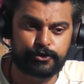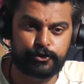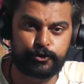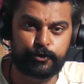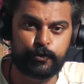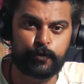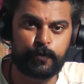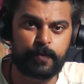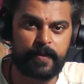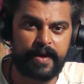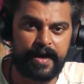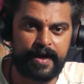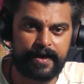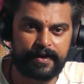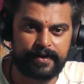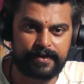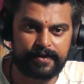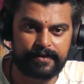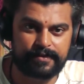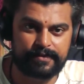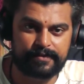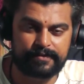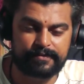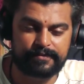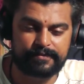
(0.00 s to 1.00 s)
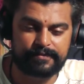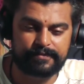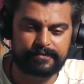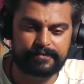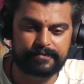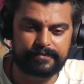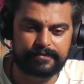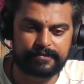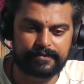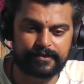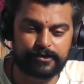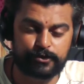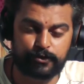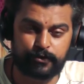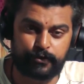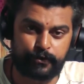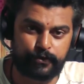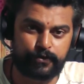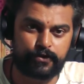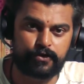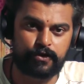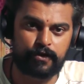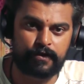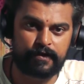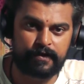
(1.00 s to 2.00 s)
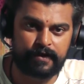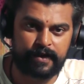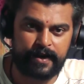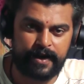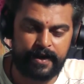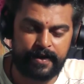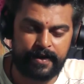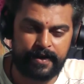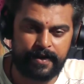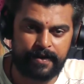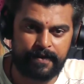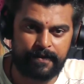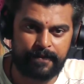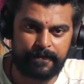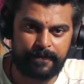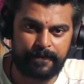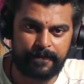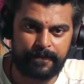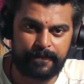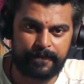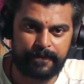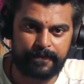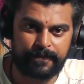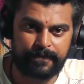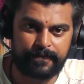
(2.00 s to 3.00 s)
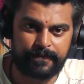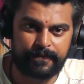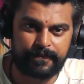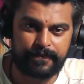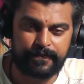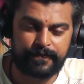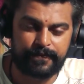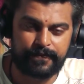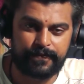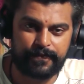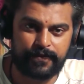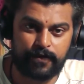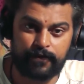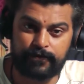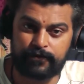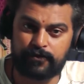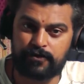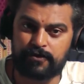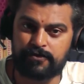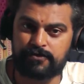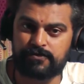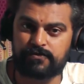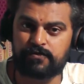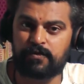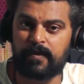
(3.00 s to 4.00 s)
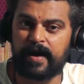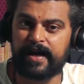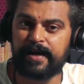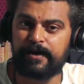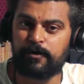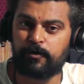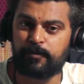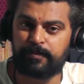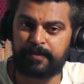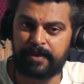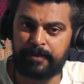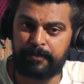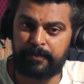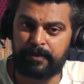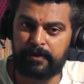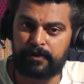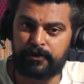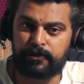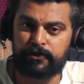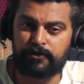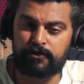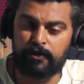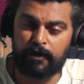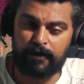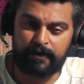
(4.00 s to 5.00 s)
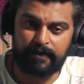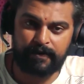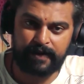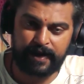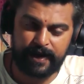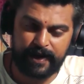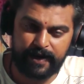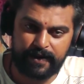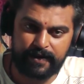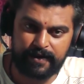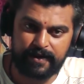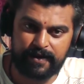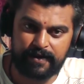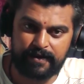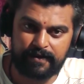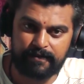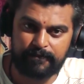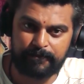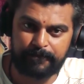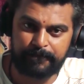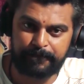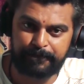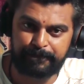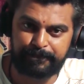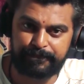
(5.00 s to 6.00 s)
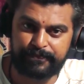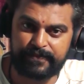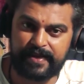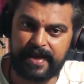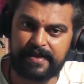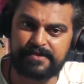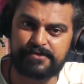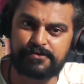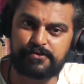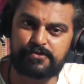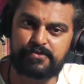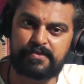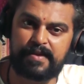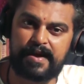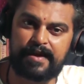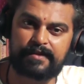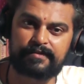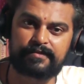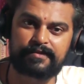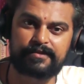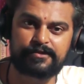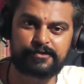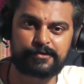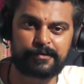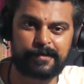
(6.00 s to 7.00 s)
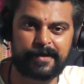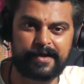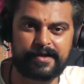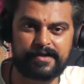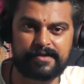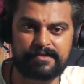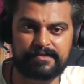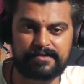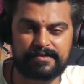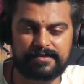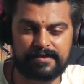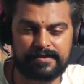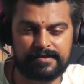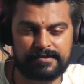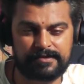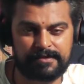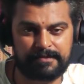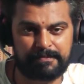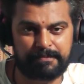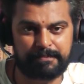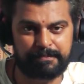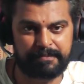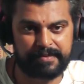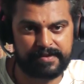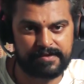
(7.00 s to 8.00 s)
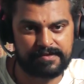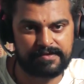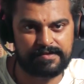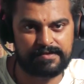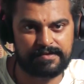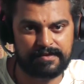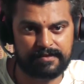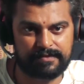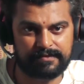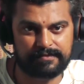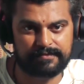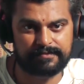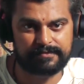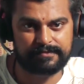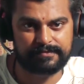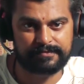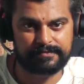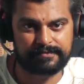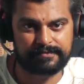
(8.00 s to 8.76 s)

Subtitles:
Should you bear it? Should you tolerate it? Of course, why do people tolerate it? That's where the education system fits in.